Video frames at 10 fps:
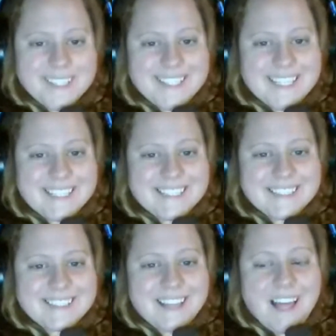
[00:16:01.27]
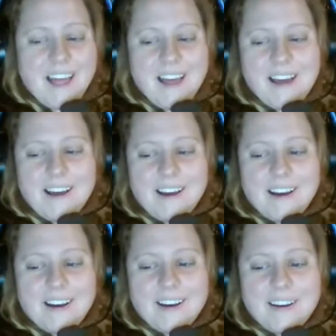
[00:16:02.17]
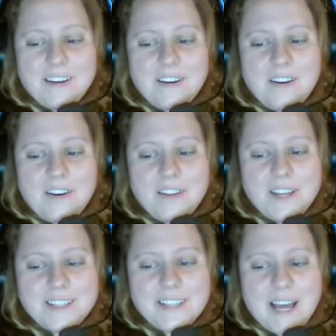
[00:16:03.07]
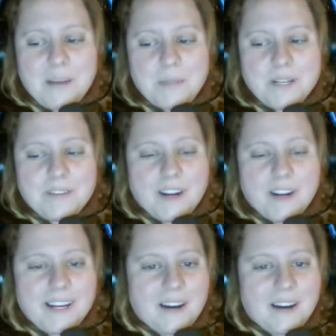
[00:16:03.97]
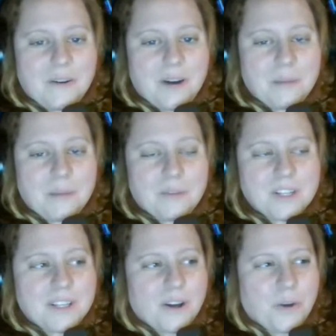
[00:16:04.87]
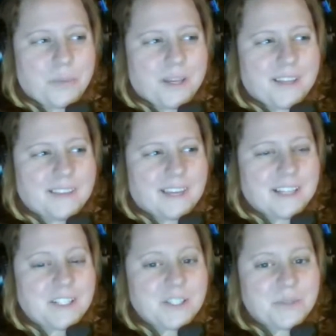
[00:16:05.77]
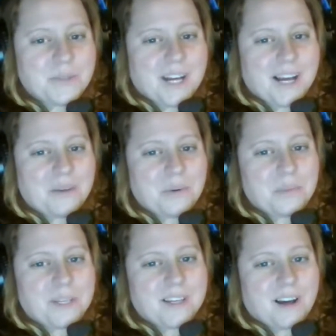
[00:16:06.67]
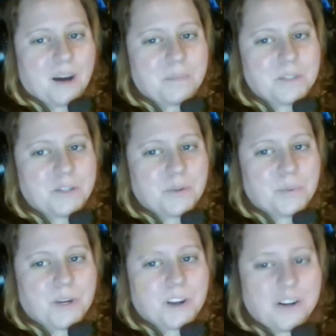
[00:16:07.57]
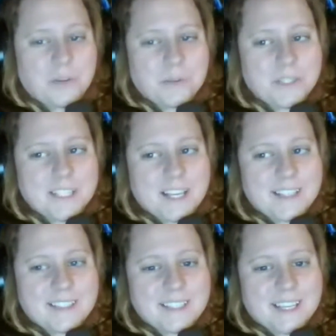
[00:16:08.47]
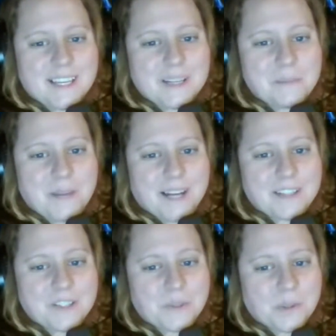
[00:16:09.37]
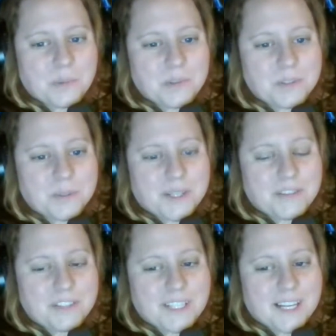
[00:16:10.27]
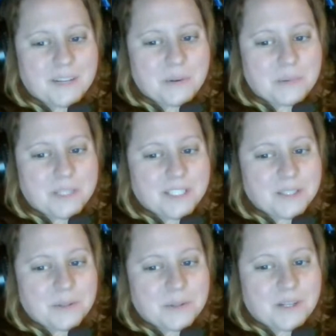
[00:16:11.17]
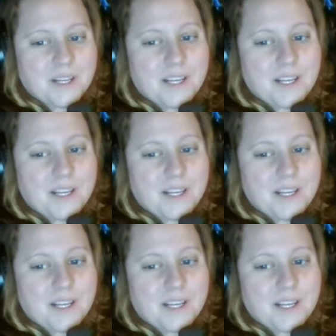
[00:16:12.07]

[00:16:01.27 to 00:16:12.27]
yes. All that's happening right now. I'm really hoping that soon I will be up to 100% and back to normal, doing everything I normally do.